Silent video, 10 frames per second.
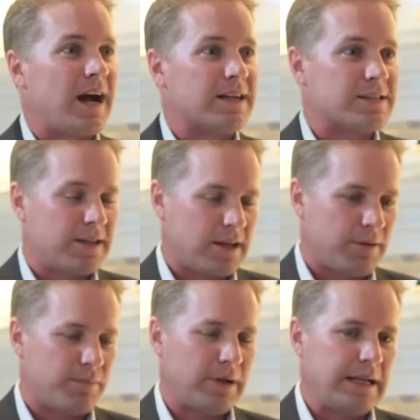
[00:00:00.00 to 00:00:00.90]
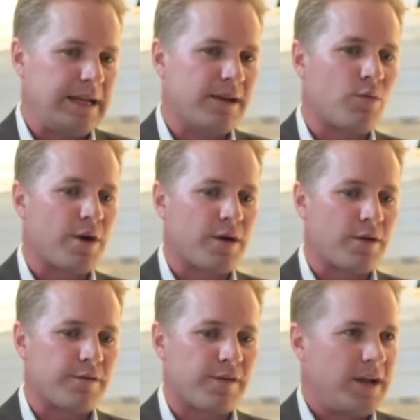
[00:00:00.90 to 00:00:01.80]
so they're completely
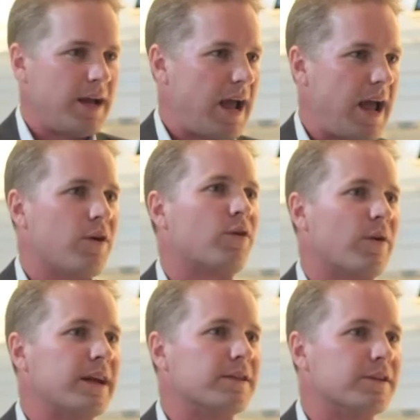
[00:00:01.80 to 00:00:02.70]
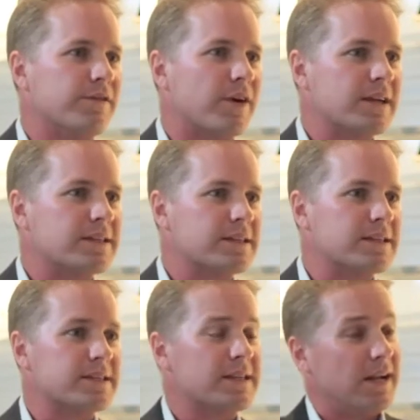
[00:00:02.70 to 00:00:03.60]
aware of how great the device
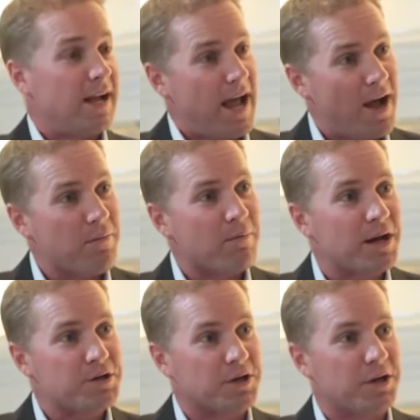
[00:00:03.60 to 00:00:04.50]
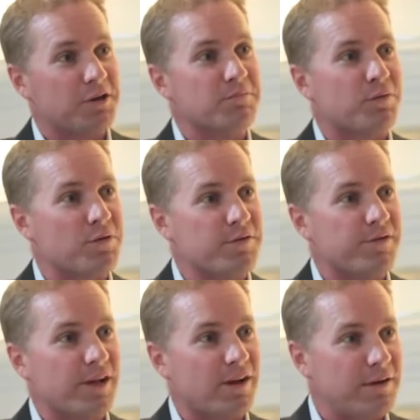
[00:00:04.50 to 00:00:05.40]
is, how much it can improve
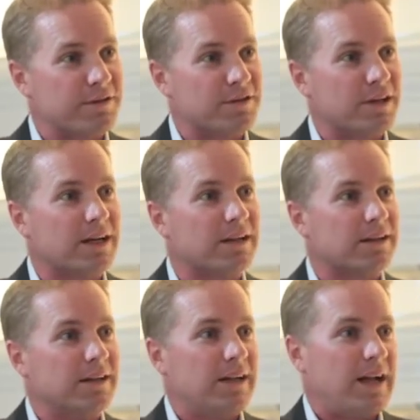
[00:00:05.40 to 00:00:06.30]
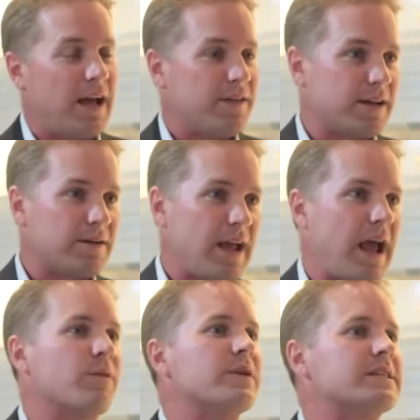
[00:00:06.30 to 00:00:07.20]
their lifestyle, and then
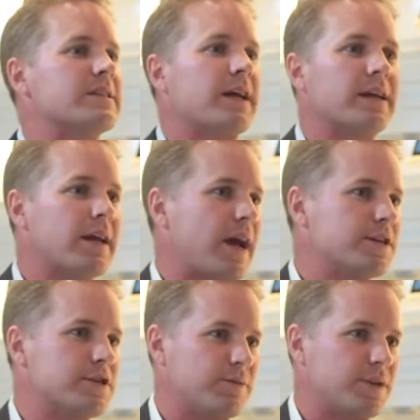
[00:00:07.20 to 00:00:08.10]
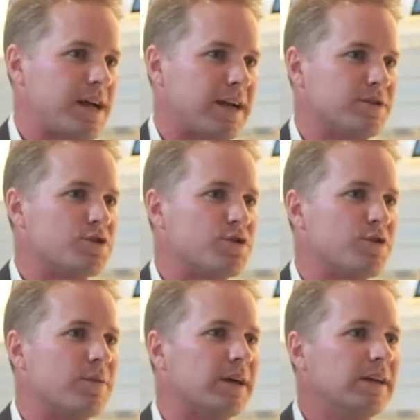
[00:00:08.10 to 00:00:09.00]
how do we stay engaged with that
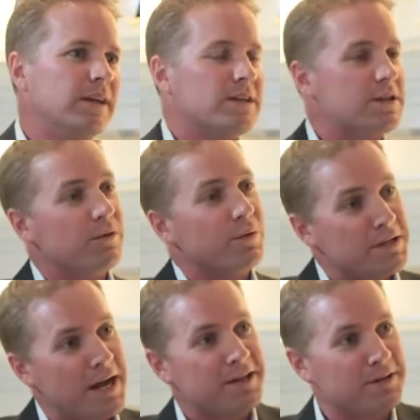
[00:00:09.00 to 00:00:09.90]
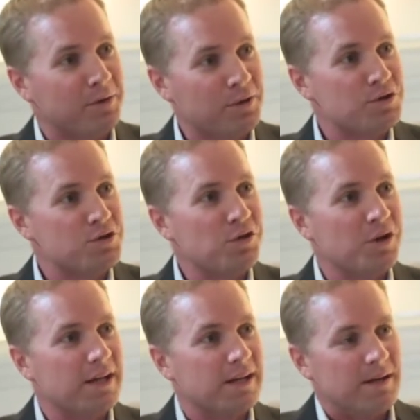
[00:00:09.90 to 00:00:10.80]
consumer so that we take them on the
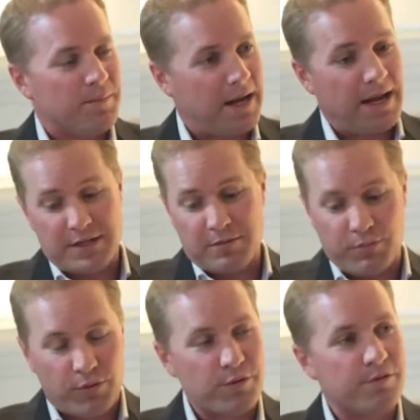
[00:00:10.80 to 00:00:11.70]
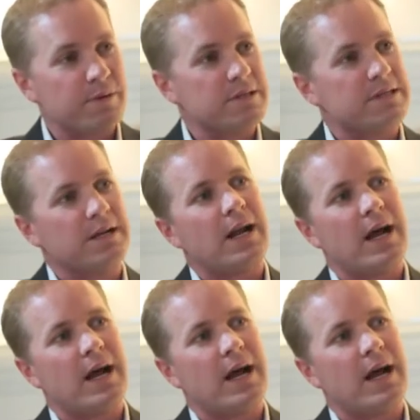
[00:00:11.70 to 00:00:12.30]
journey, and as improvements and